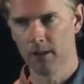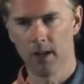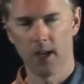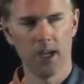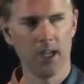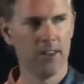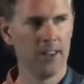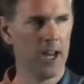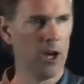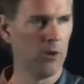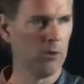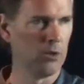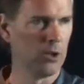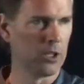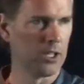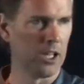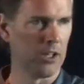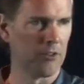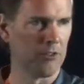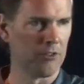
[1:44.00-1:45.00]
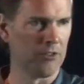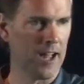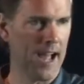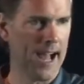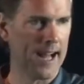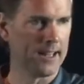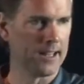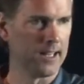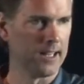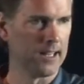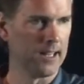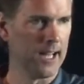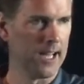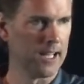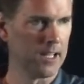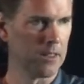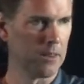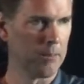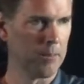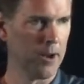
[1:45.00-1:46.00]
And they don't look exactly
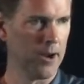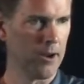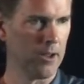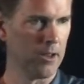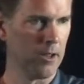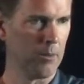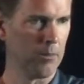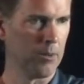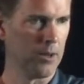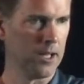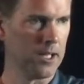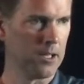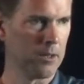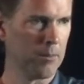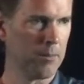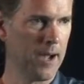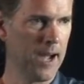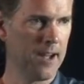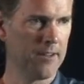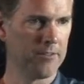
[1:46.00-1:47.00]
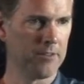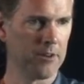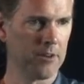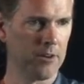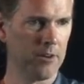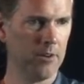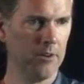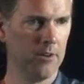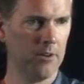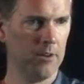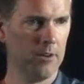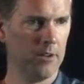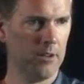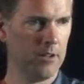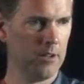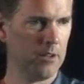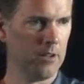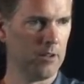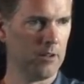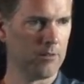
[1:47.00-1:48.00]
like the parallel plate capacitor,
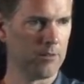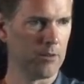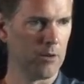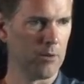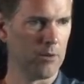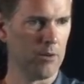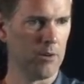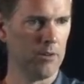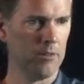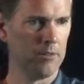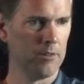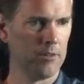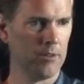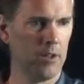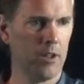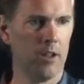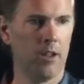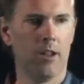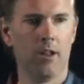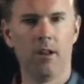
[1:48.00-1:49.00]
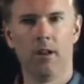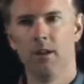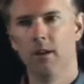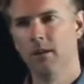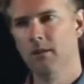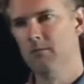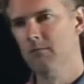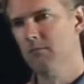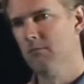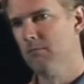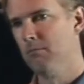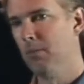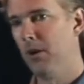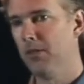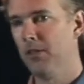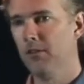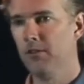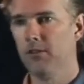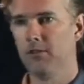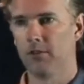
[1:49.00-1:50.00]
of course,
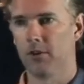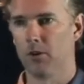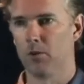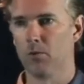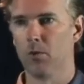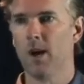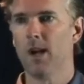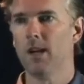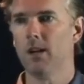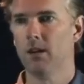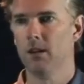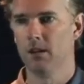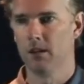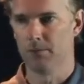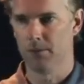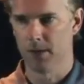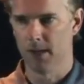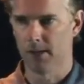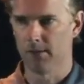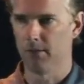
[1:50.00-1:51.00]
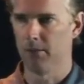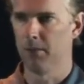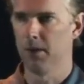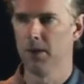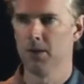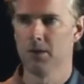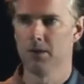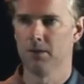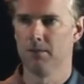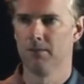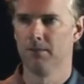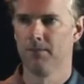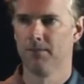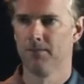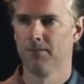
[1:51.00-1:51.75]
but this is a great approximation